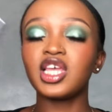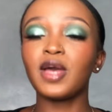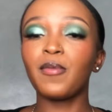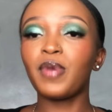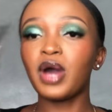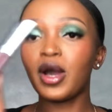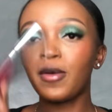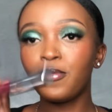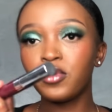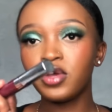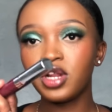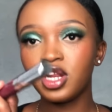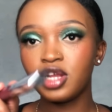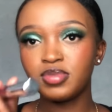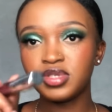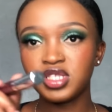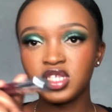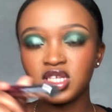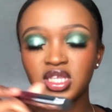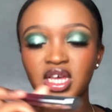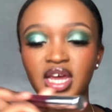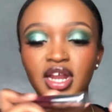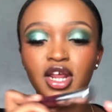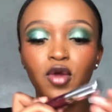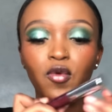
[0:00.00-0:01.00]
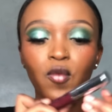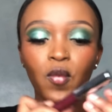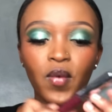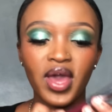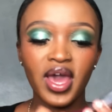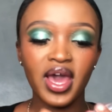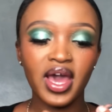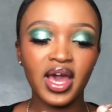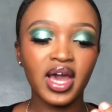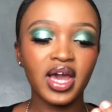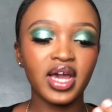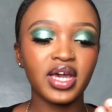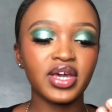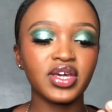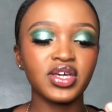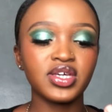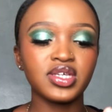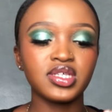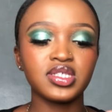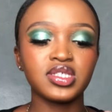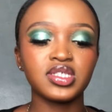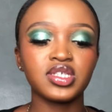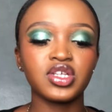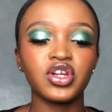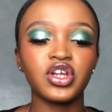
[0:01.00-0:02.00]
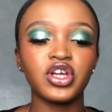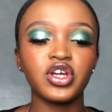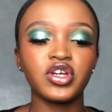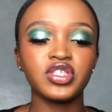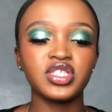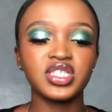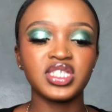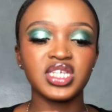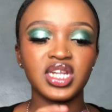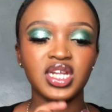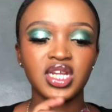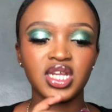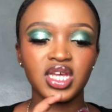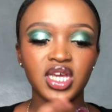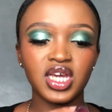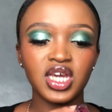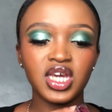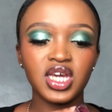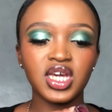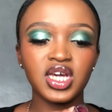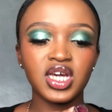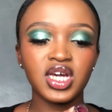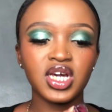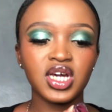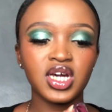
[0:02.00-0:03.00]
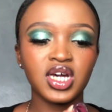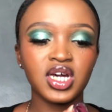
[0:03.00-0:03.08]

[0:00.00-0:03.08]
purple lipstick that I wear is Crayons and Ink